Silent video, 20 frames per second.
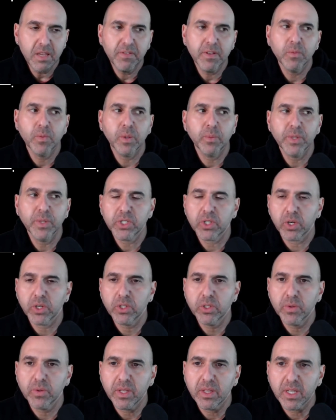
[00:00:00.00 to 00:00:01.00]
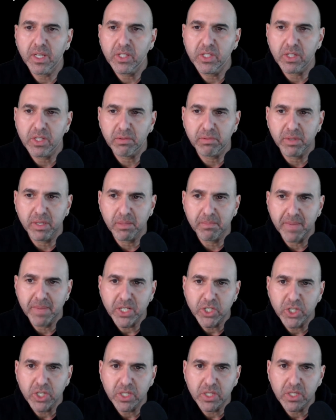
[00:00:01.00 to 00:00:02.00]
Even when we start doing things in 3
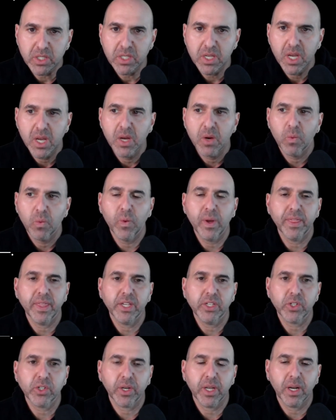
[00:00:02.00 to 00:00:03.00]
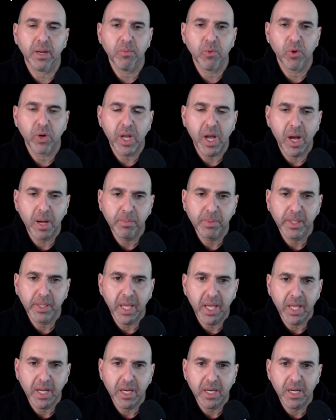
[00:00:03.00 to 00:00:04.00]
dimensions, when they start getting more
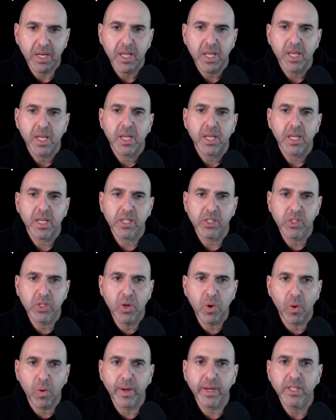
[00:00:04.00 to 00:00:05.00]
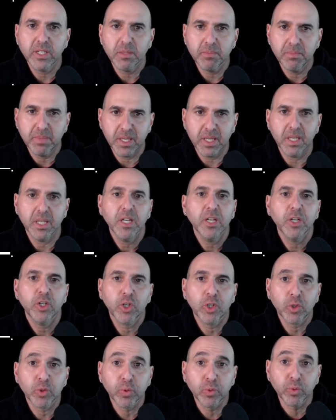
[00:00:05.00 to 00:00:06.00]
complicated, it's going to
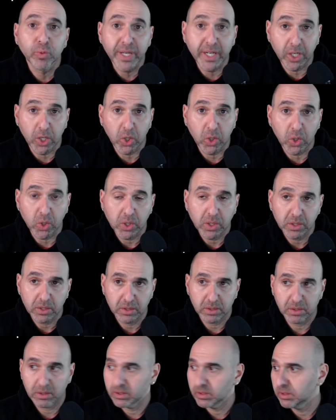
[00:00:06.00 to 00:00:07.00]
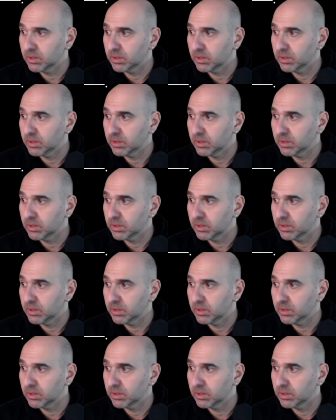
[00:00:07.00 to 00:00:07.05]
be critical.